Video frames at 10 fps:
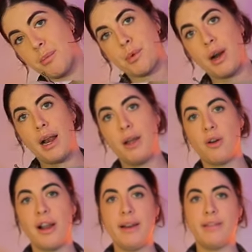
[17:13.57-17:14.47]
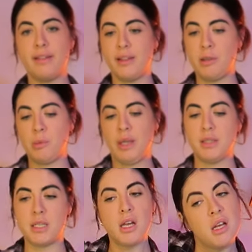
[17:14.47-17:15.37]
umbrella or anything that you
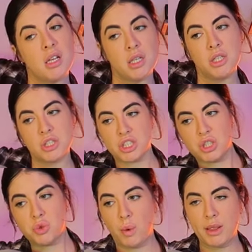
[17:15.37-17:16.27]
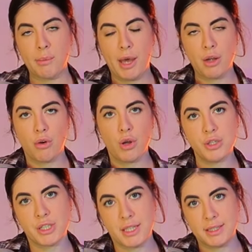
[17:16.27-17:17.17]
need to swing the bag
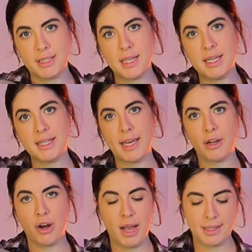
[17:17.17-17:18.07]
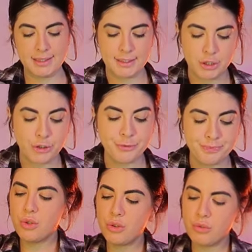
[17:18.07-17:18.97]
around and get your hands into.
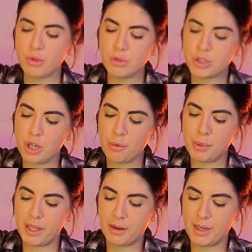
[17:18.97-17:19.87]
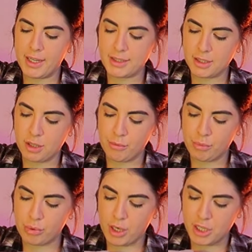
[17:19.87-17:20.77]
So the roll top here is a
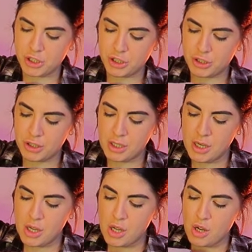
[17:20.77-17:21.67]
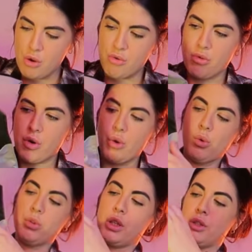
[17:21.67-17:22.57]
compressed
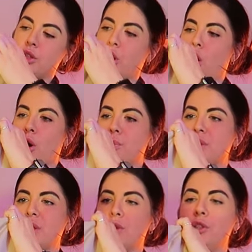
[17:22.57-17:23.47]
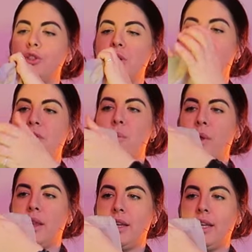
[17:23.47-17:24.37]
roll top. So you do have the
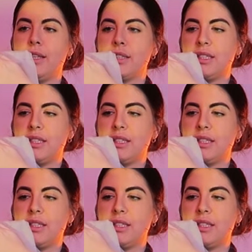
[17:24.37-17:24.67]
ability to